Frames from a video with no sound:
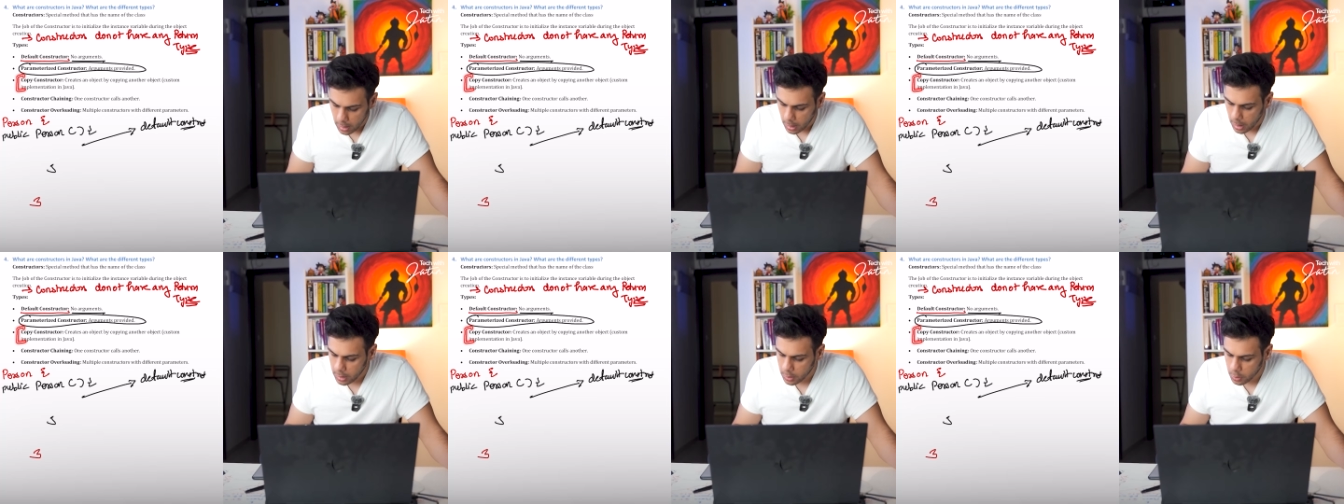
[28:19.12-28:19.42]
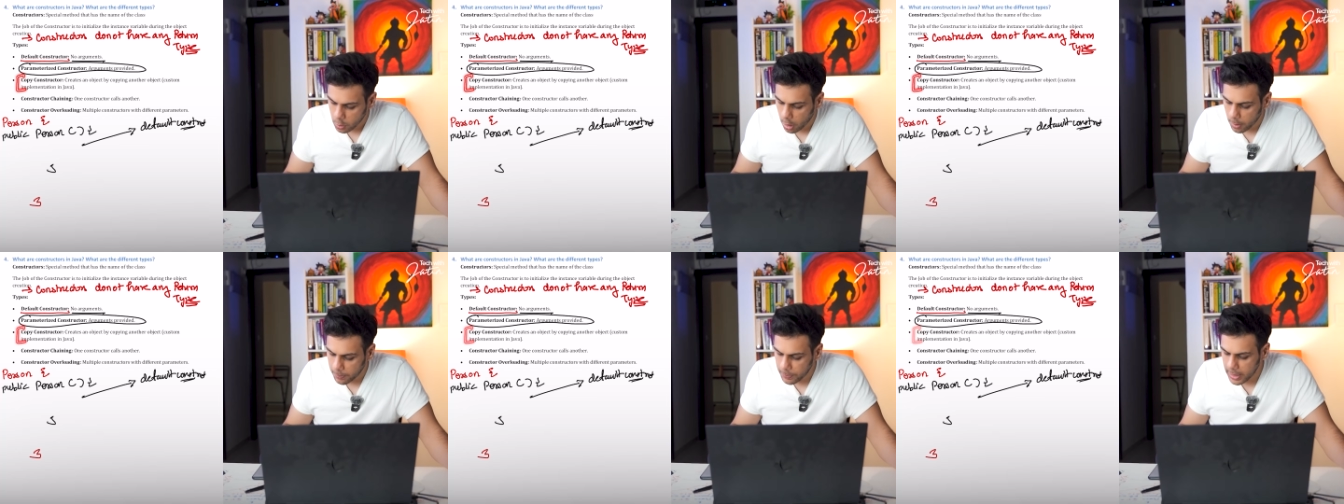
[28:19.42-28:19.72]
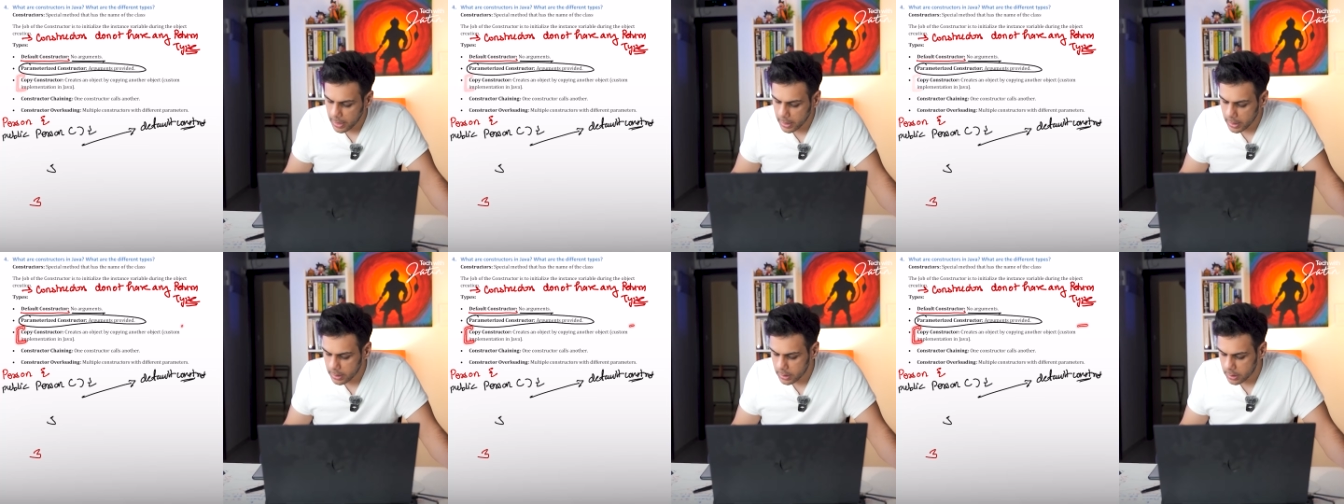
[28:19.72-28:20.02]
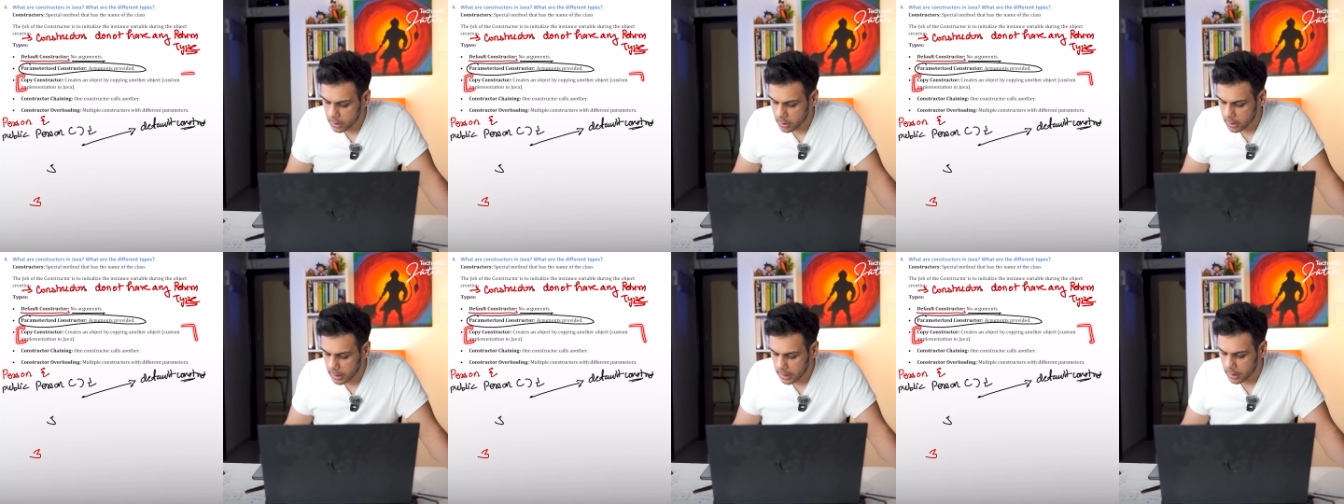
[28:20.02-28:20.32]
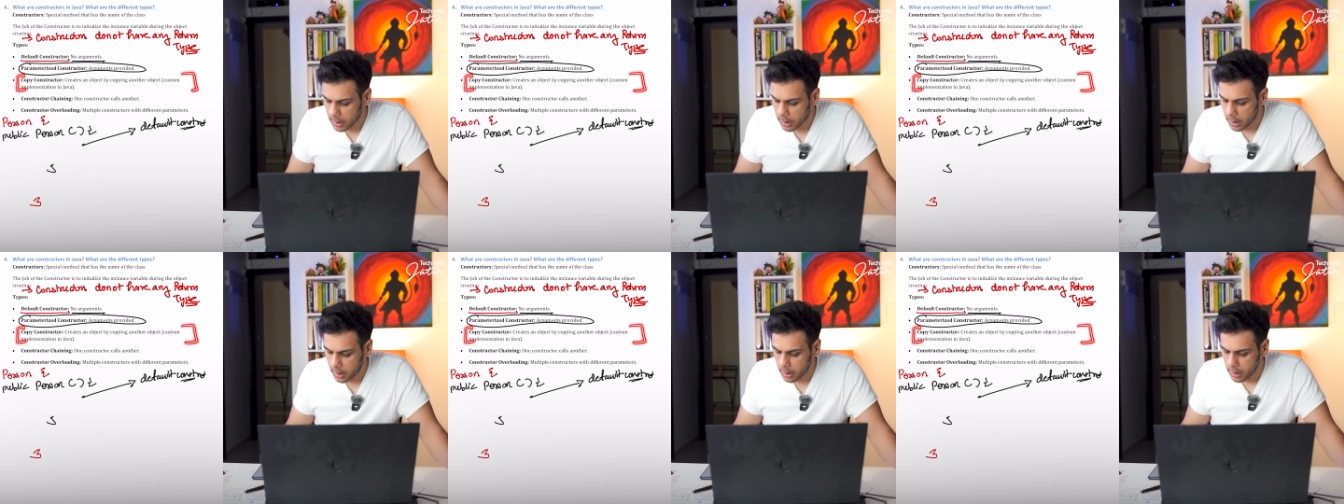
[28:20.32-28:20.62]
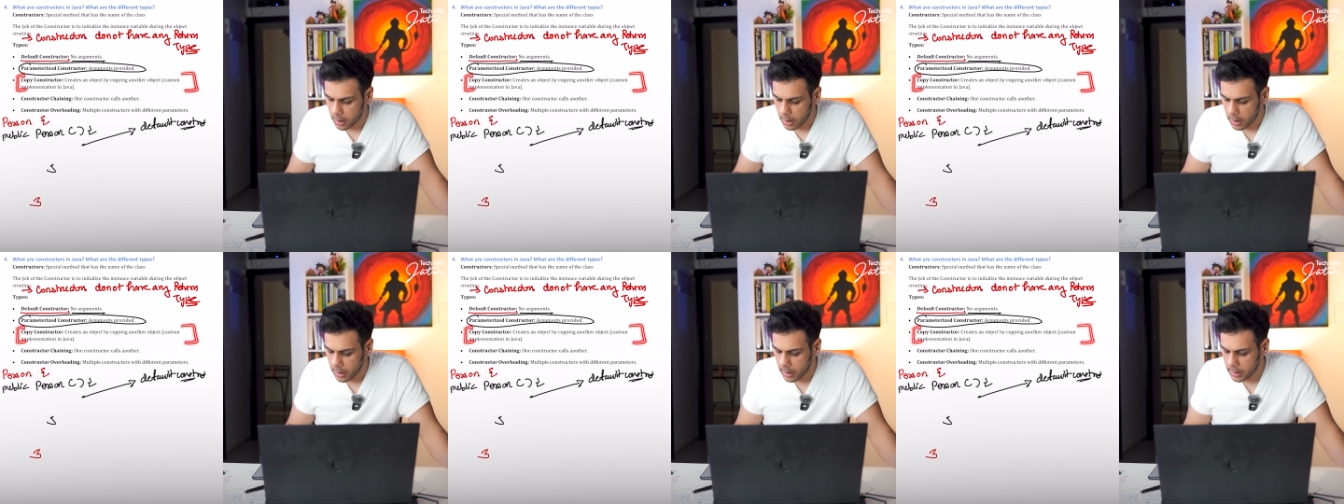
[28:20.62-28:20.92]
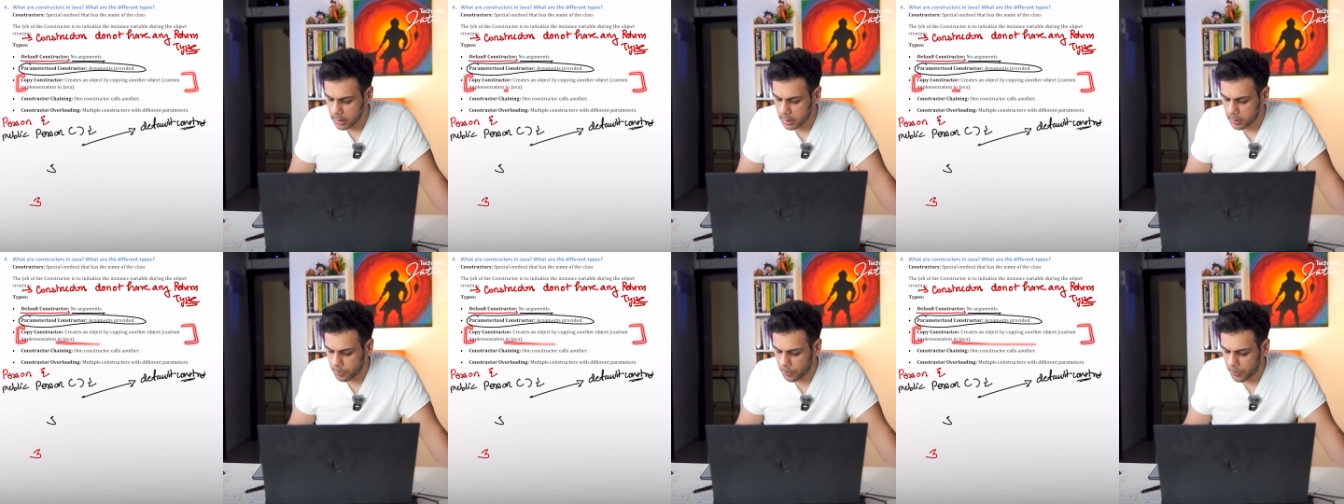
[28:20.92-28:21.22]
A copy constructor
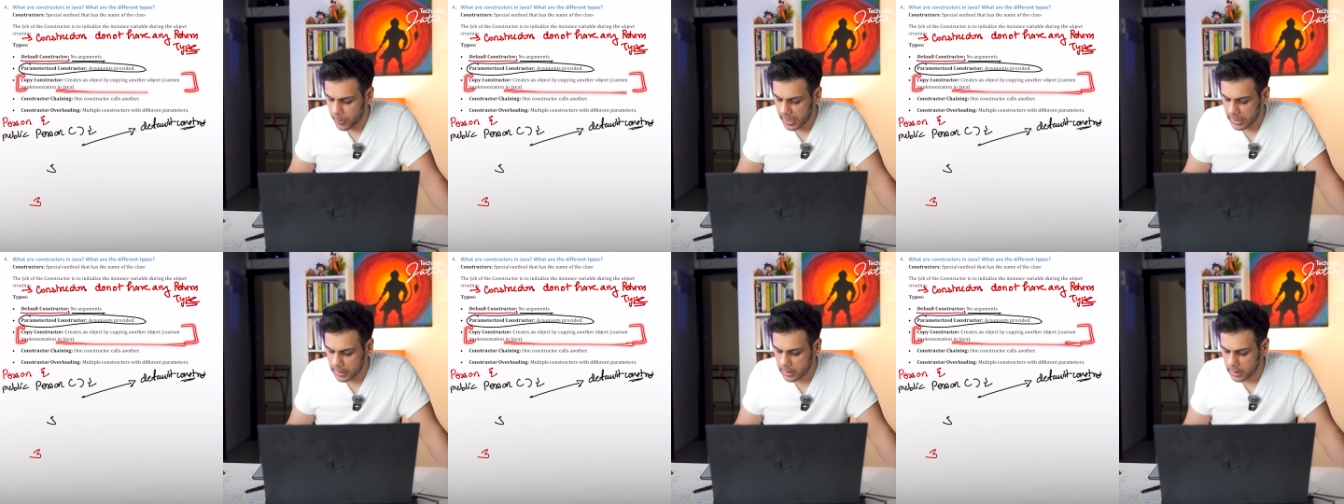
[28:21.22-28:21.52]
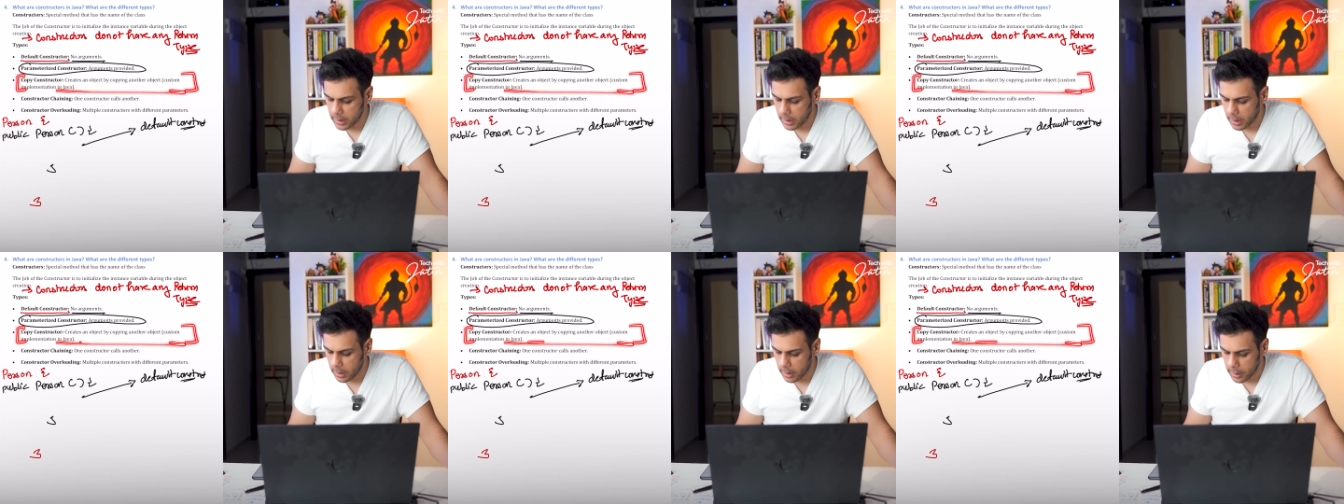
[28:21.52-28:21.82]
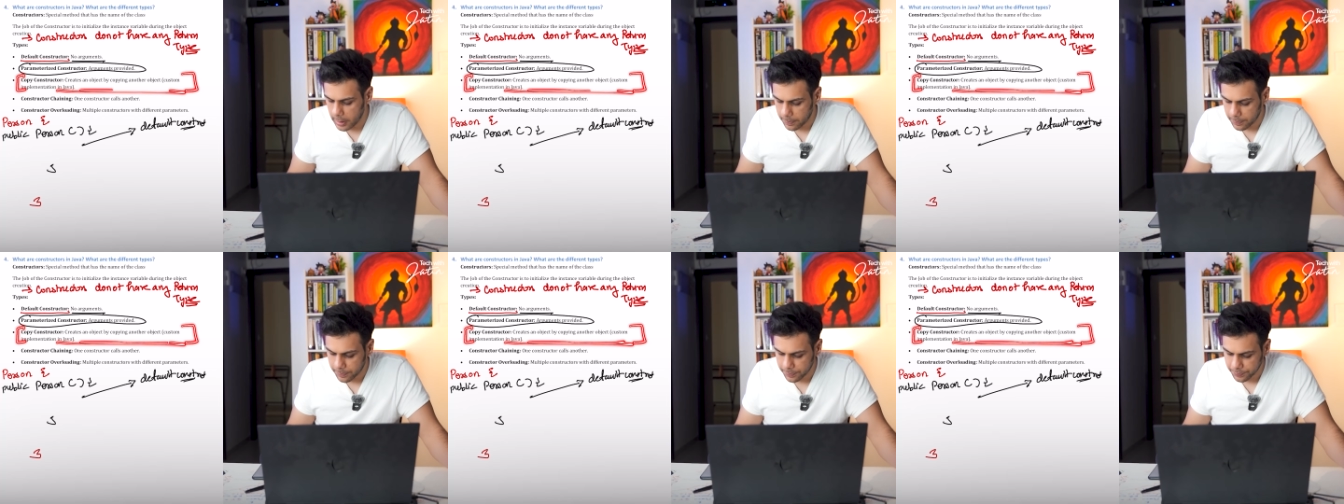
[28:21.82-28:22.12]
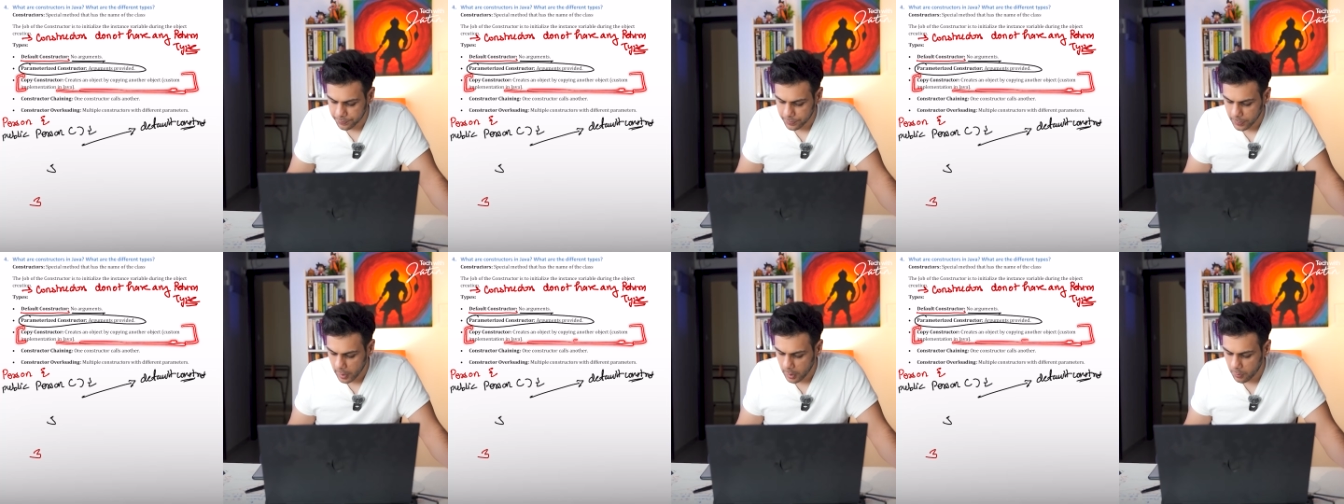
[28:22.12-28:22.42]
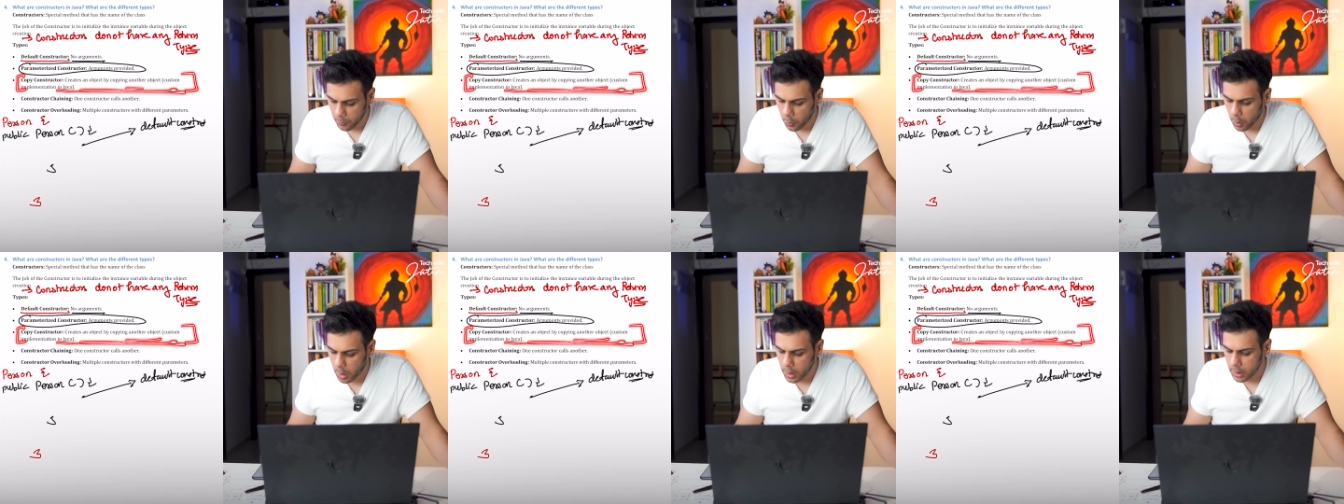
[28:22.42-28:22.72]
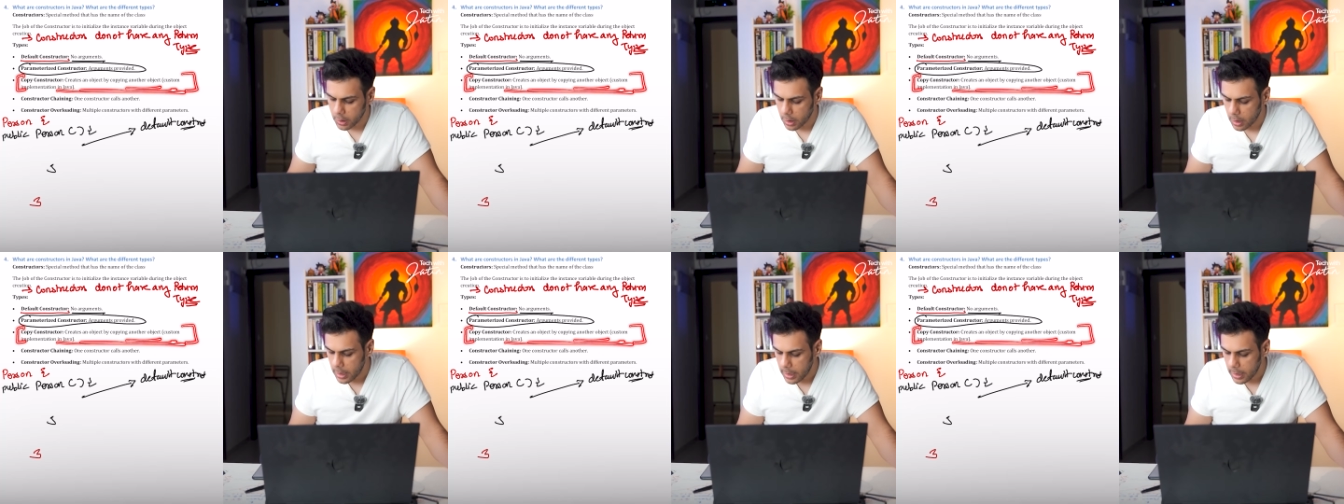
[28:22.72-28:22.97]
is basically what?